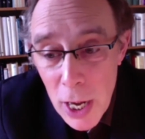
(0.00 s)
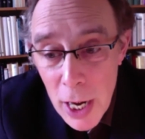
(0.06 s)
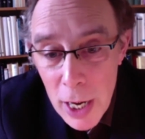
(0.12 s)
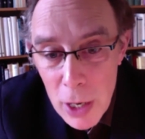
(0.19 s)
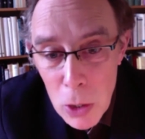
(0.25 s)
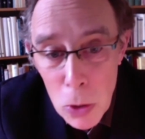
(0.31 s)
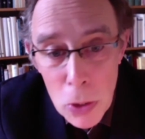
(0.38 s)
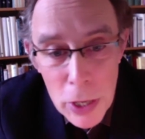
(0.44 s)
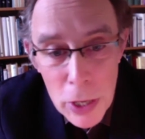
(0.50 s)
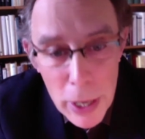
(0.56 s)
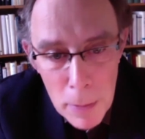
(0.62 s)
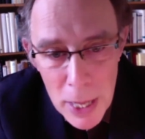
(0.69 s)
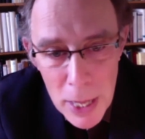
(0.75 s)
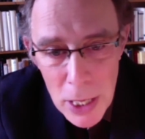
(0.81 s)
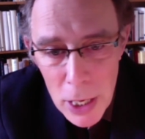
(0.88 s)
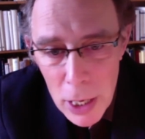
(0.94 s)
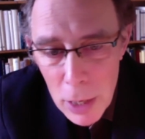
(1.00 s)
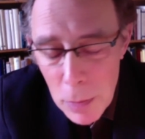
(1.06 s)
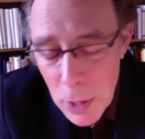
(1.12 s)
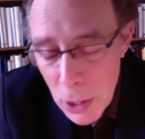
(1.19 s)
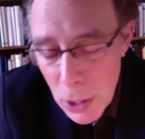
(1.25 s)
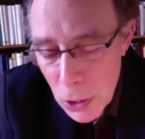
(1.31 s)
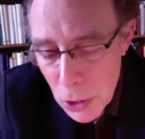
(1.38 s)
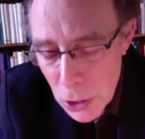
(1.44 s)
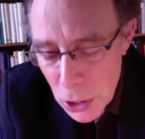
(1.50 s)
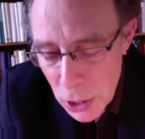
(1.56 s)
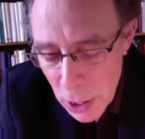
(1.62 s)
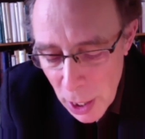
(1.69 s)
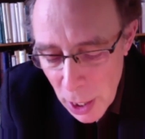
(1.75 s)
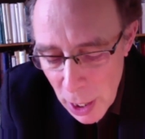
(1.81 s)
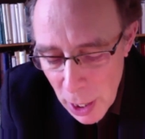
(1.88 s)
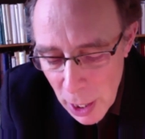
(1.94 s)
are called hermetic because
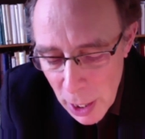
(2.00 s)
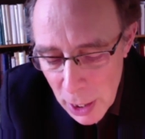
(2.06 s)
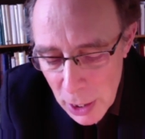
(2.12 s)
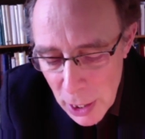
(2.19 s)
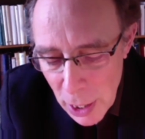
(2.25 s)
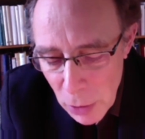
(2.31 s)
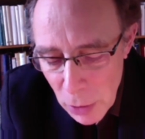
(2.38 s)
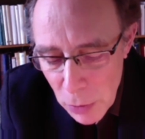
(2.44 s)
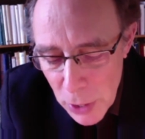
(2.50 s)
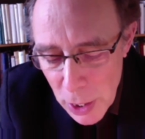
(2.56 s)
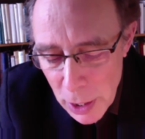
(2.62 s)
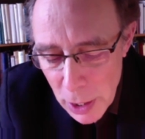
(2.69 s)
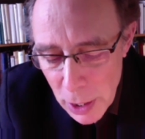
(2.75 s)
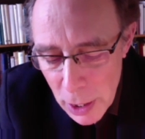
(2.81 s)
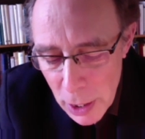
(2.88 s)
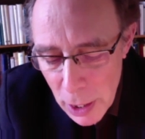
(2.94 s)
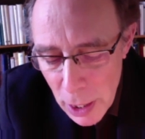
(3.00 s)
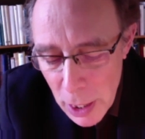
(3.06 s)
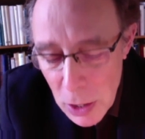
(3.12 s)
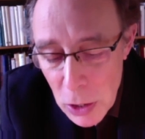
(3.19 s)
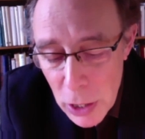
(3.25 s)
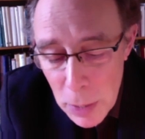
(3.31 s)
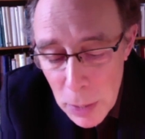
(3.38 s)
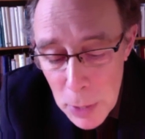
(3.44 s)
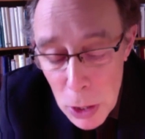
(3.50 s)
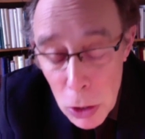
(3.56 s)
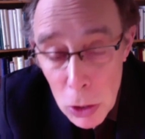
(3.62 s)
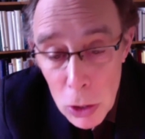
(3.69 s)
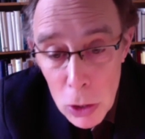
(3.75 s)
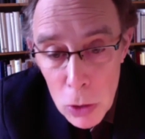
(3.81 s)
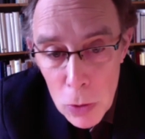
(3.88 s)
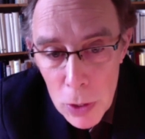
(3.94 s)
they were attributed
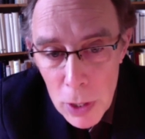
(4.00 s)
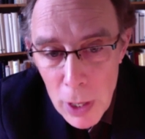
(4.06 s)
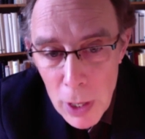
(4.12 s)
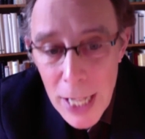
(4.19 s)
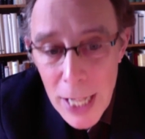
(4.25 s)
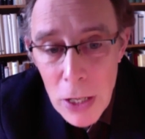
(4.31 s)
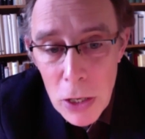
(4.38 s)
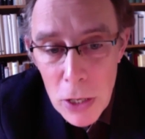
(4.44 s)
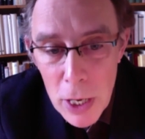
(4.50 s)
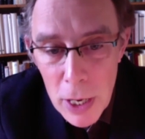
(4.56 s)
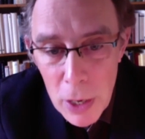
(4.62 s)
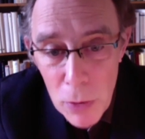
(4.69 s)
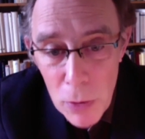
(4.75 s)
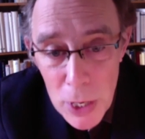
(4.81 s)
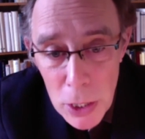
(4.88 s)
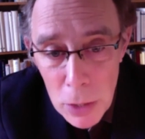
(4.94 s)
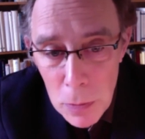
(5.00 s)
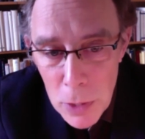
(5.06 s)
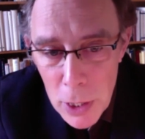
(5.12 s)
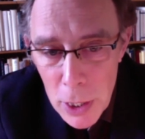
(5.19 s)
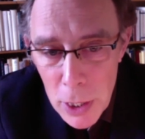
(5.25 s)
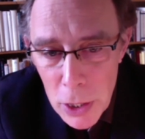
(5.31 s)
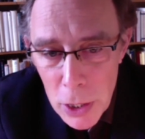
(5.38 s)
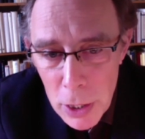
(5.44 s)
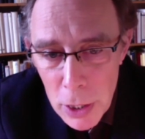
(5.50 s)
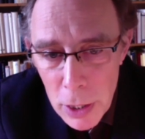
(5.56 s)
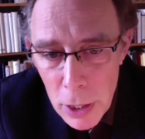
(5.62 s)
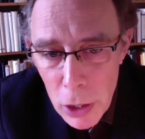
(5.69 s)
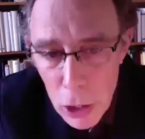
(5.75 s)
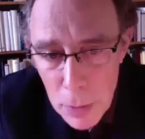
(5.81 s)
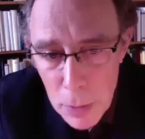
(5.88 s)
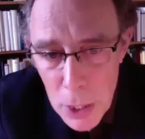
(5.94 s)
to a legendary wisdom teacher,
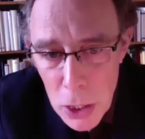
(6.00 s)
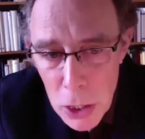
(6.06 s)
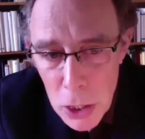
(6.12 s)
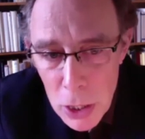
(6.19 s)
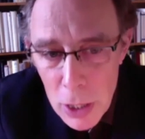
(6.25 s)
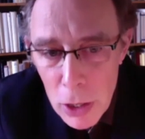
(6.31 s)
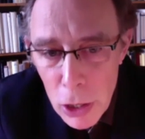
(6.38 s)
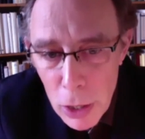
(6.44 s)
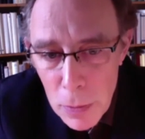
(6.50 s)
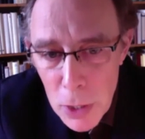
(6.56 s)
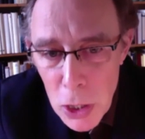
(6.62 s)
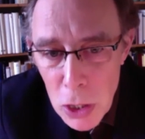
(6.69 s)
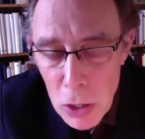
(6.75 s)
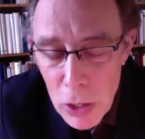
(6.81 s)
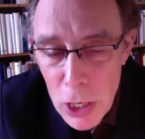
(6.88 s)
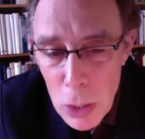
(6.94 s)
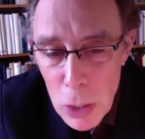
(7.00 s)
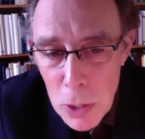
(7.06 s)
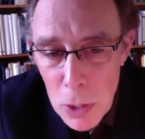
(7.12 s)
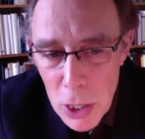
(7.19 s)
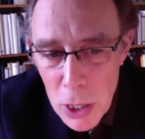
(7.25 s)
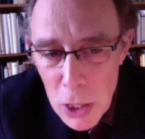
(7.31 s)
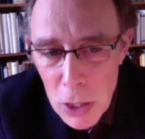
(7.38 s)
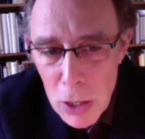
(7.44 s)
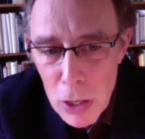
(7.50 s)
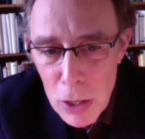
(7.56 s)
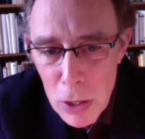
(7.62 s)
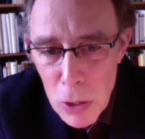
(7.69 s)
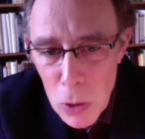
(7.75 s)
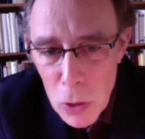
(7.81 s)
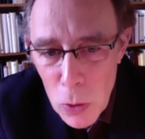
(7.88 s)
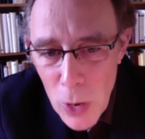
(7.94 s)
Hermes Trismegistus, the
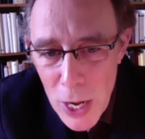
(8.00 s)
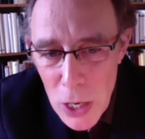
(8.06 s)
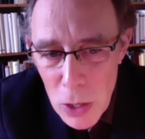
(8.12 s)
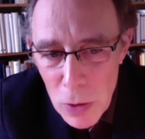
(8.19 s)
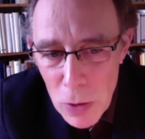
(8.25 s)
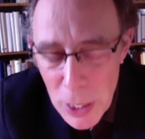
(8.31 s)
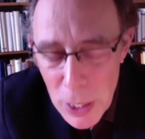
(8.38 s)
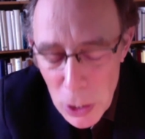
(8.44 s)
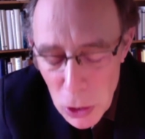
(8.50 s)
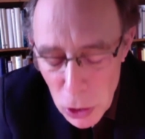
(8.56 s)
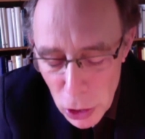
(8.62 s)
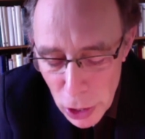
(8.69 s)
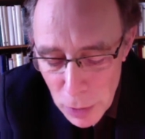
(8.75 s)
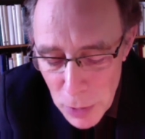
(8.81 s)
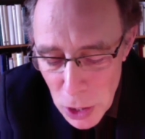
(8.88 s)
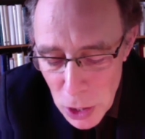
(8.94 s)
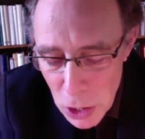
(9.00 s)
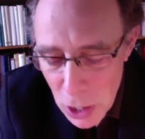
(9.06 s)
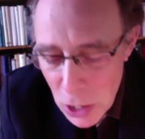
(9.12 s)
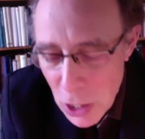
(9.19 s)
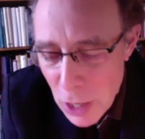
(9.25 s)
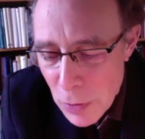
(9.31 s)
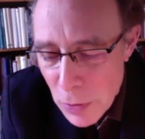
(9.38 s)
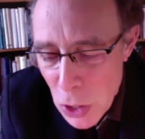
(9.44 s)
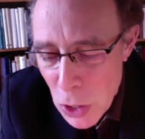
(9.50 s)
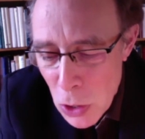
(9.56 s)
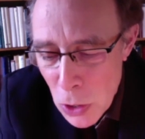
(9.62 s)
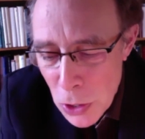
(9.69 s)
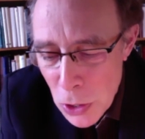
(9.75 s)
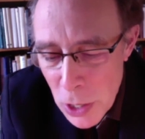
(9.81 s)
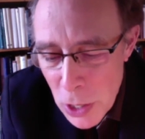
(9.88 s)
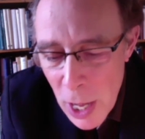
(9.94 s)
thrice greatest Hermes, as he was
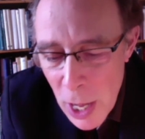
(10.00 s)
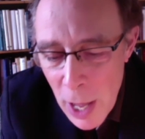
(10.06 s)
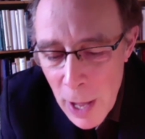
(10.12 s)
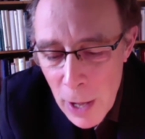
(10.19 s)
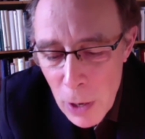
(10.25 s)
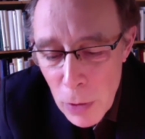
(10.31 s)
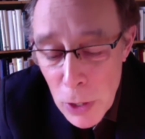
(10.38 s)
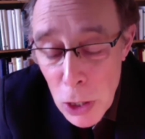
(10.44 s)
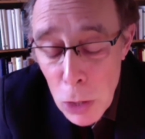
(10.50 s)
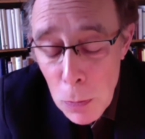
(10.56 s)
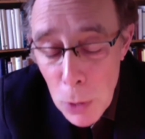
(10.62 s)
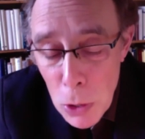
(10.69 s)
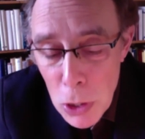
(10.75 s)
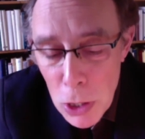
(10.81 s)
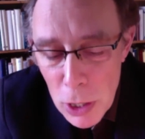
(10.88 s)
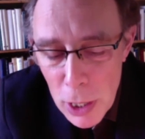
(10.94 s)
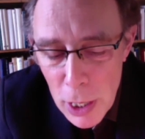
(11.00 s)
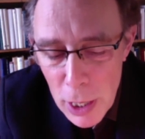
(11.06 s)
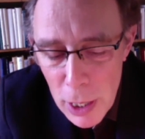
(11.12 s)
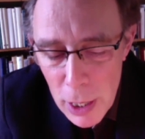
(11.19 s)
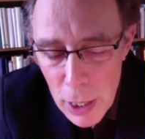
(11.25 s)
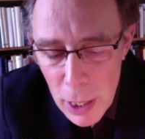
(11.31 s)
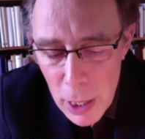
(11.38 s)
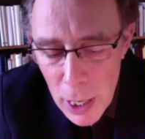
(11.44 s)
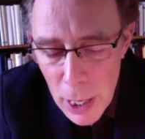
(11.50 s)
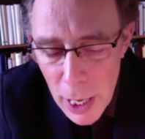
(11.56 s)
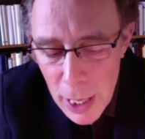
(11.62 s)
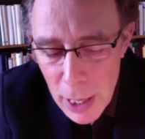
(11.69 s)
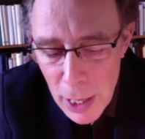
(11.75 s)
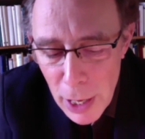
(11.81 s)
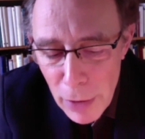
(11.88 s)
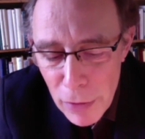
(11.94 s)
called, was supposedly had
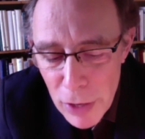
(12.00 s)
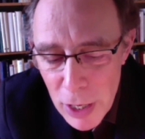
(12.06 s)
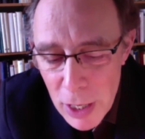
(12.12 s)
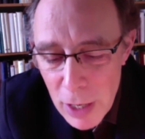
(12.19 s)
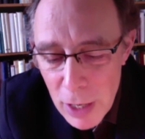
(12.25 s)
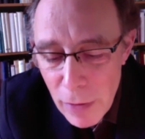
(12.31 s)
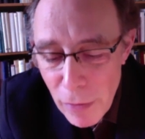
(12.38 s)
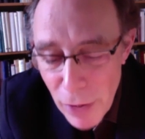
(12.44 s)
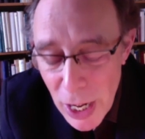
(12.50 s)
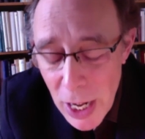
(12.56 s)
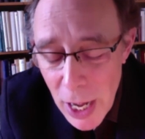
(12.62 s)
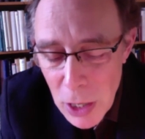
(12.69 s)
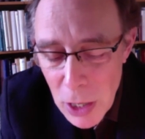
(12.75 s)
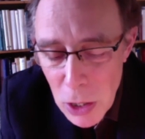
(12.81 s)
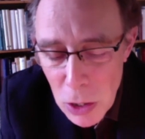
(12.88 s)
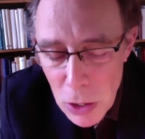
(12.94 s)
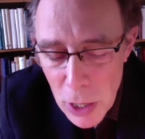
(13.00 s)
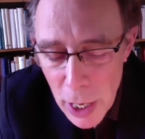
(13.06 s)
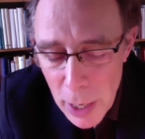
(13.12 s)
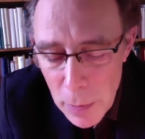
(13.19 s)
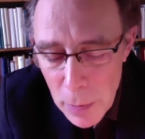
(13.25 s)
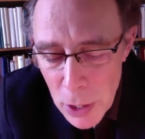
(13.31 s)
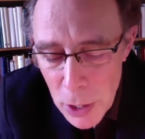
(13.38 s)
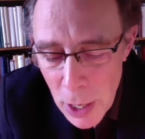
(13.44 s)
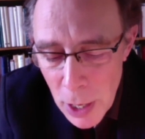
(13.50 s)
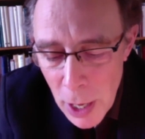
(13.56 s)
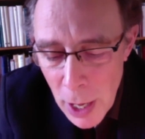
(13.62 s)
lived in very ancient times.